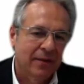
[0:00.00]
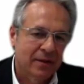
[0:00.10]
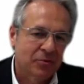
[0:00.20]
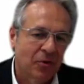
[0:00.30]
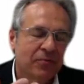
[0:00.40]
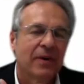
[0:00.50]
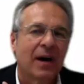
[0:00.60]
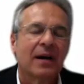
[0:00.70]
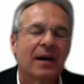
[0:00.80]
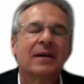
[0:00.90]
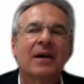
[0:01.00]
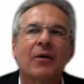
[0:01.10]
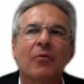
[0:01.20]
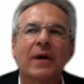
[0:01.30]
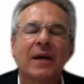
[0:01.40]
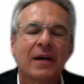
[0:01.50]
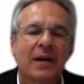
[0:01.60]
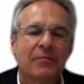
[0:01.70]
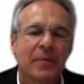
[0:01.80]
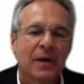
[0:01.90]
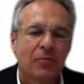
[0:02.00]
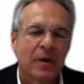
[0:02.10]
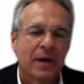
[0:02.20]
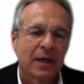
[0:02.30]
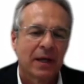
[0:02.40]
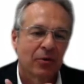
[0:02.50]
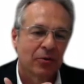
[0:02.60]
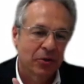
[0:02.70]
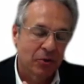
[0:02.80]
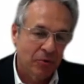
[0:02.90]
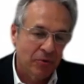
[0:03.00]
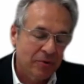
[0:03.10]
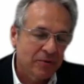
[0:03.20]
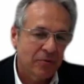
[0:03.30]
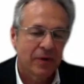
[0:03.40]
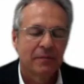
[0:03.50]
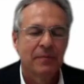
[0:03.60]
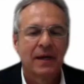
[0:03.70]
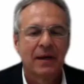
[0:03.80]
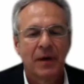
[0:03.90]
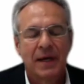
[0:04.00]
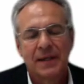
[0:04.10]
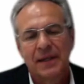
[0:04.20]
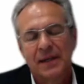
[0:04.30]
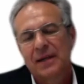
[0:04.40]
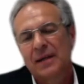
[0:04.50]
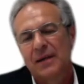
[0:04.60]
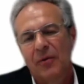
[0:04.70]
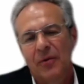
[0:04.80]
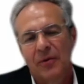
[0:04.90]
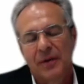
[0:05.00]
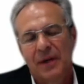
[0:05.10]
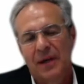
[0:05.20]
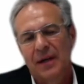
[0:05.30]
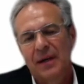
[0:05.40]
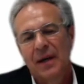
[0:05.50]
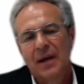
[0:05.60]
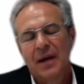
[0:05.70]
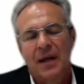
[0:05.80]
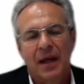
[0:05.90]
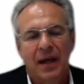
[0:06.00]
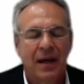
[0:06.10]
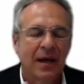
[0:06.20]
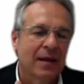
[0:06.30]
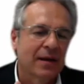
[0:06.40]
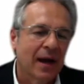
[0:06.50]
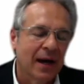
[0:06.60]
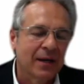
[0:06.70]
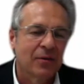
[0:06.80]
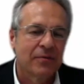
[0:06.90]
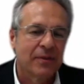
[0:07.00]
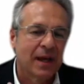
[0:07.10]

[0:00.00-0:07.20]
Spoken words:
So far, we have been working on cures. We have been waiting on kind of the